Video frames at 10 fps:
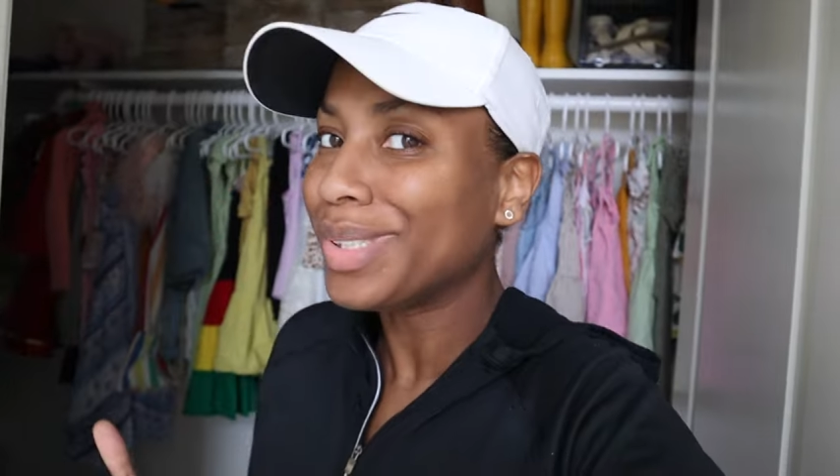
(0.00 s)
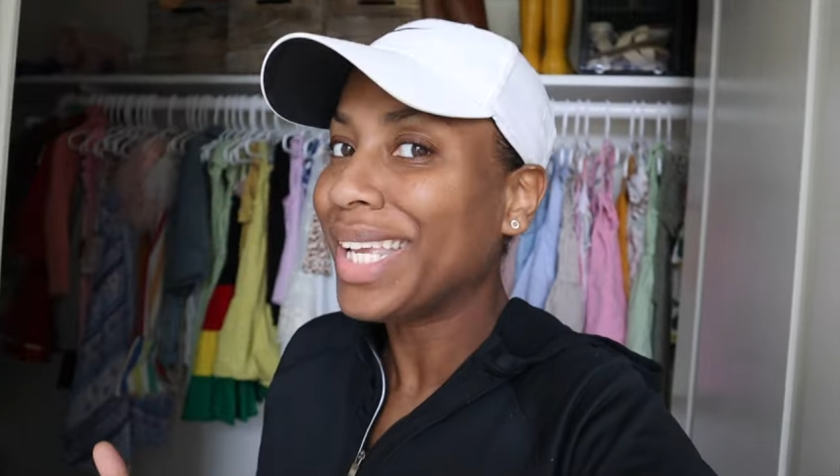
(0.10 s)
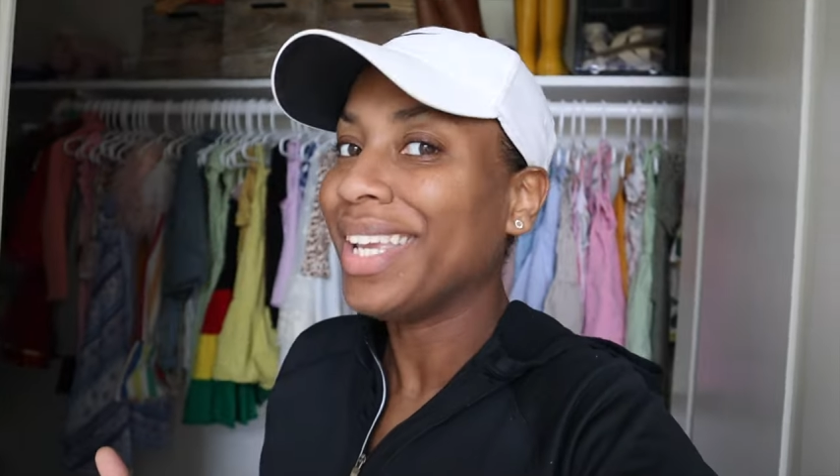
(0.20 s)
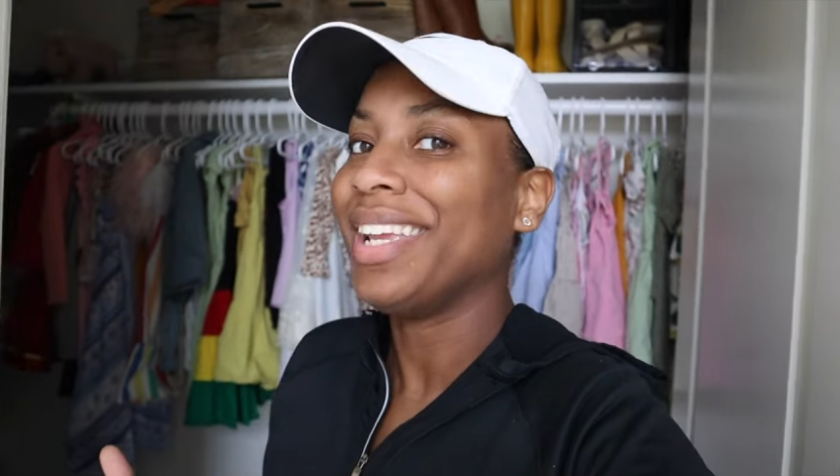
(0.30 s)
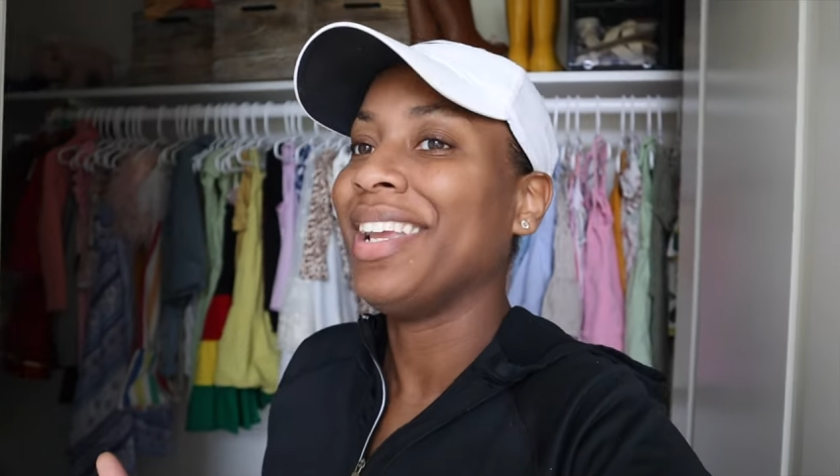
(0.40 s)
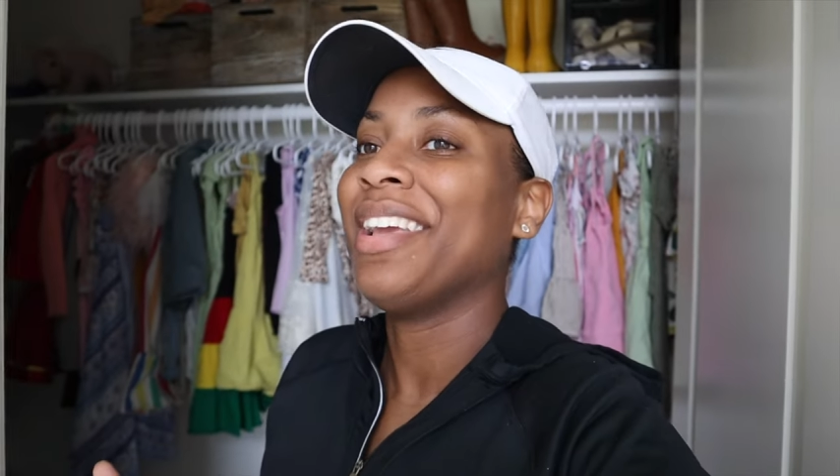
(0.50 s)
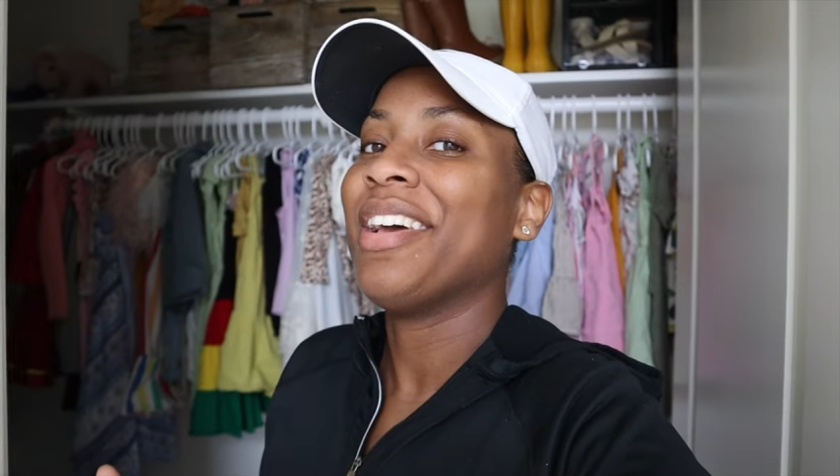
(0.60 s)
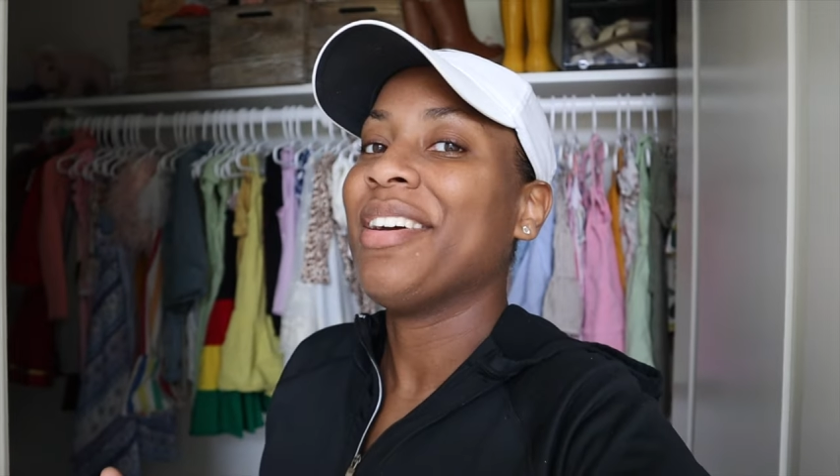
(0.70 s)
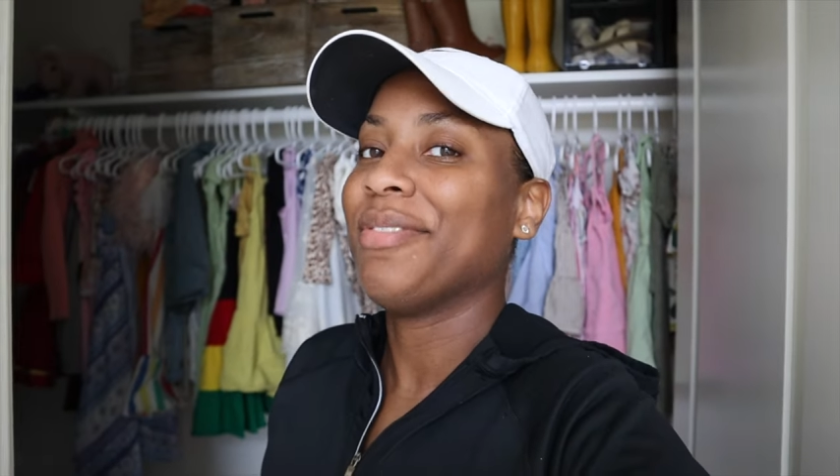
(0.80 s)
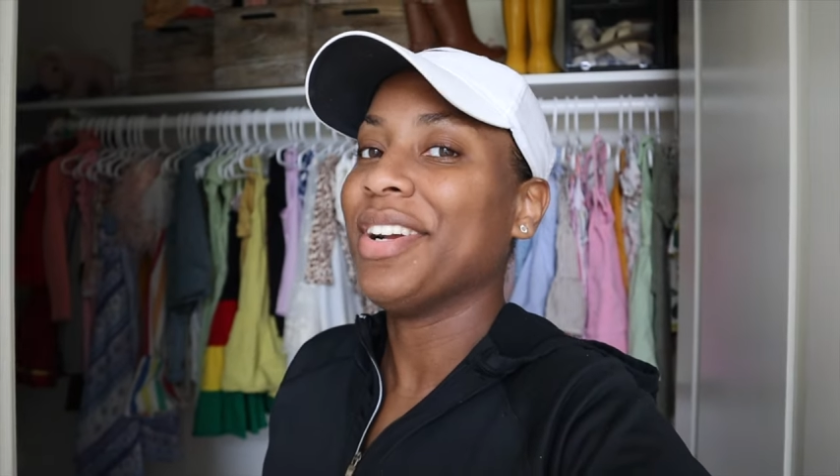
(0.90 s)
thing
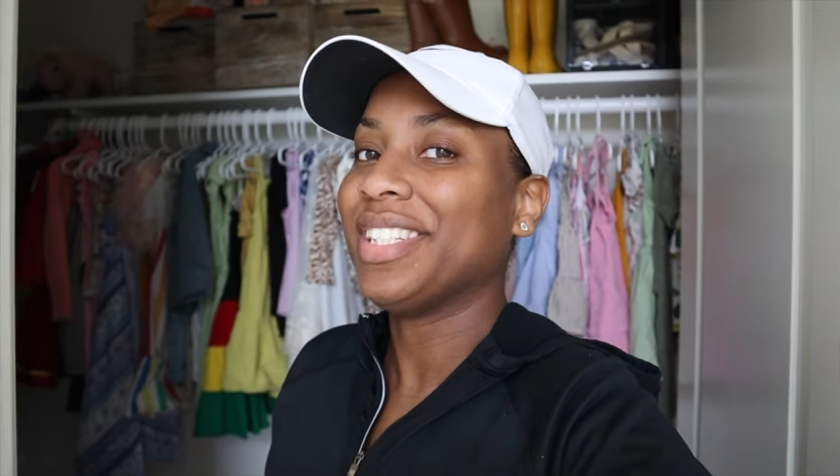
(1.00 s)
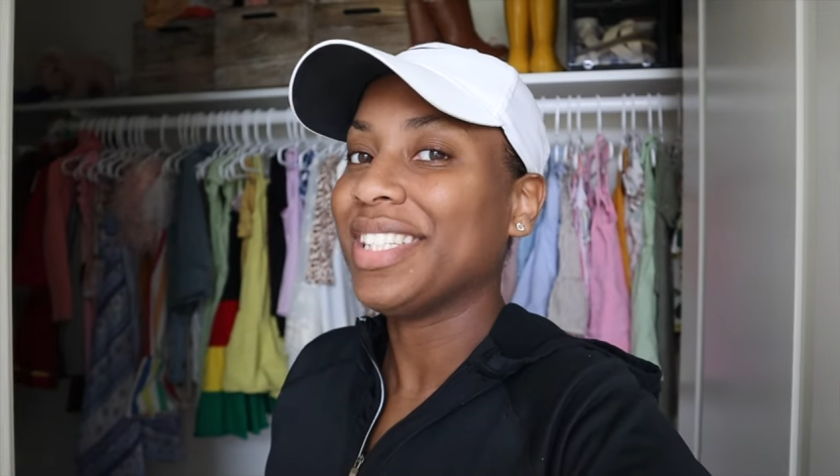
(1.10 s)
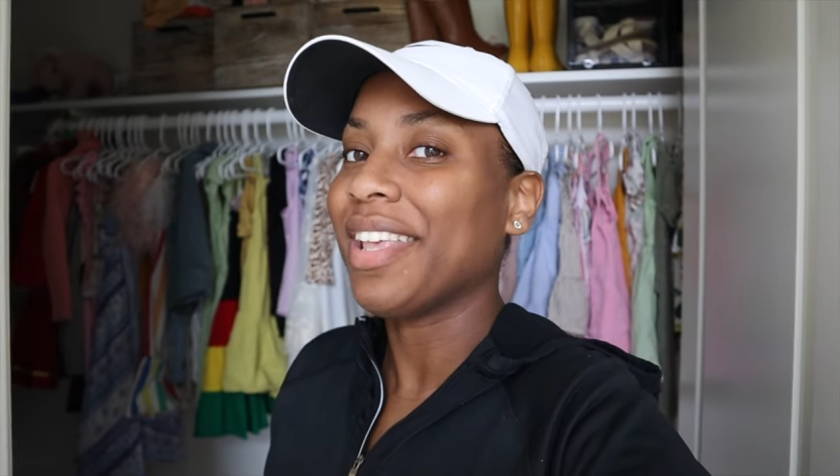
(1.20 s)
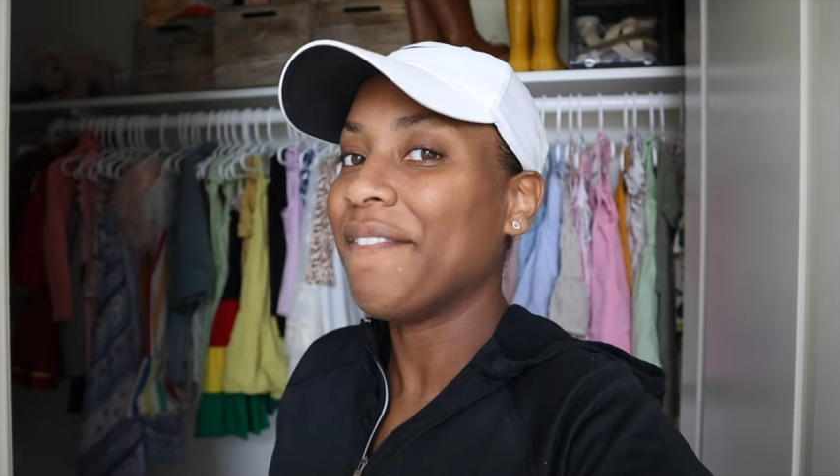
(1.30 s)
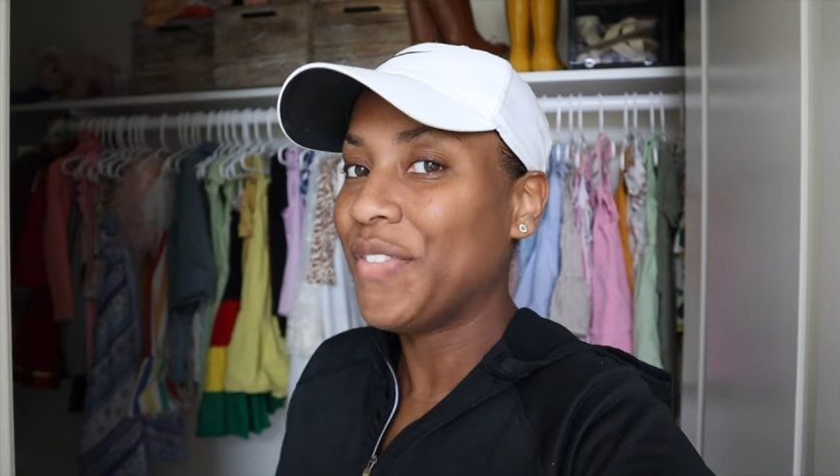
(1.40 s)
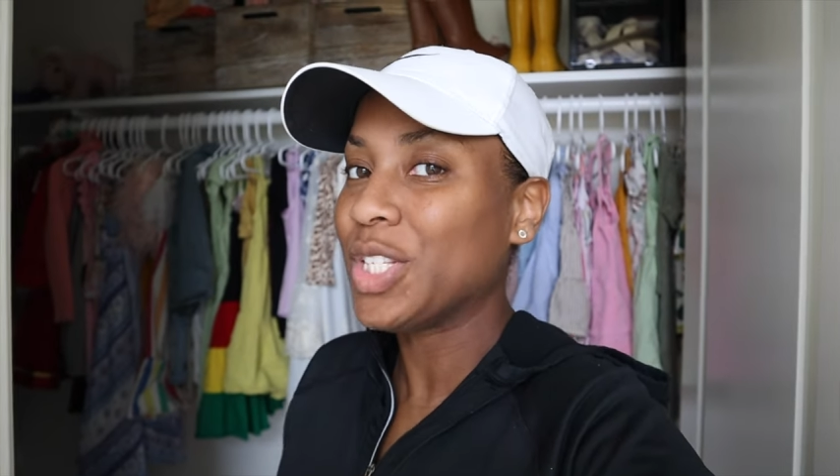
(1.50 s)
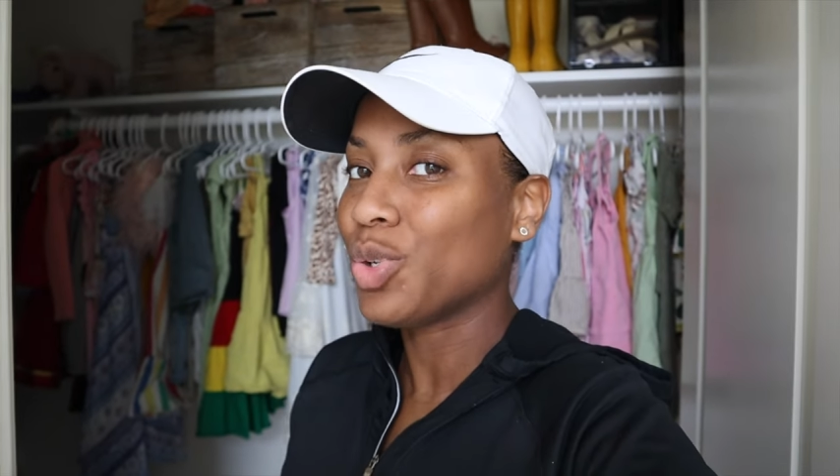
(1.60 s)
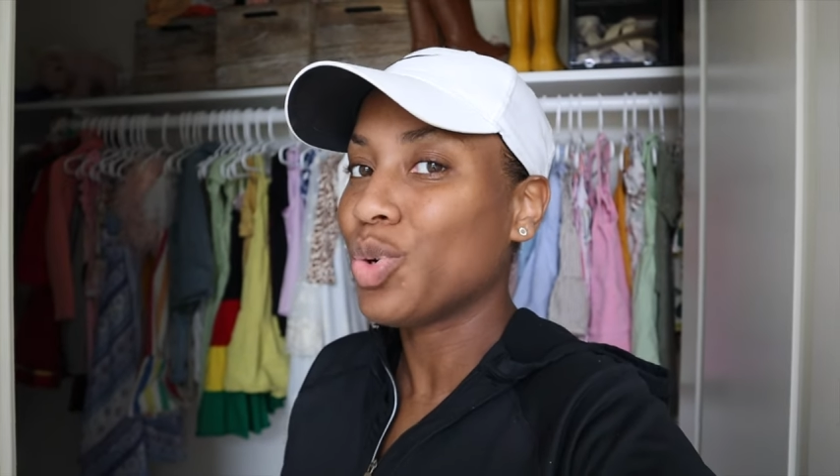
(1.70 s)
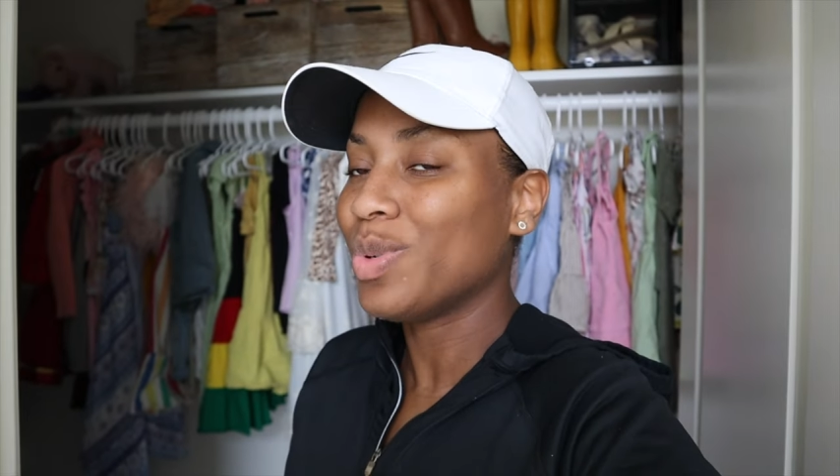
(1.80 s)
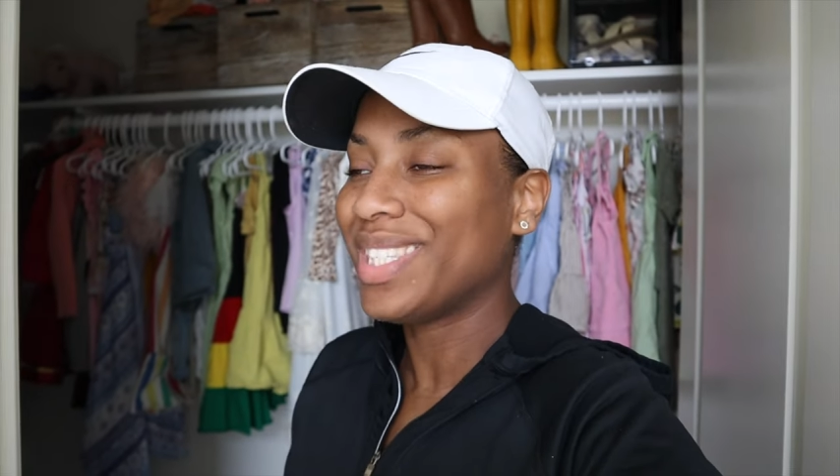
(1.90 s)
versus a physical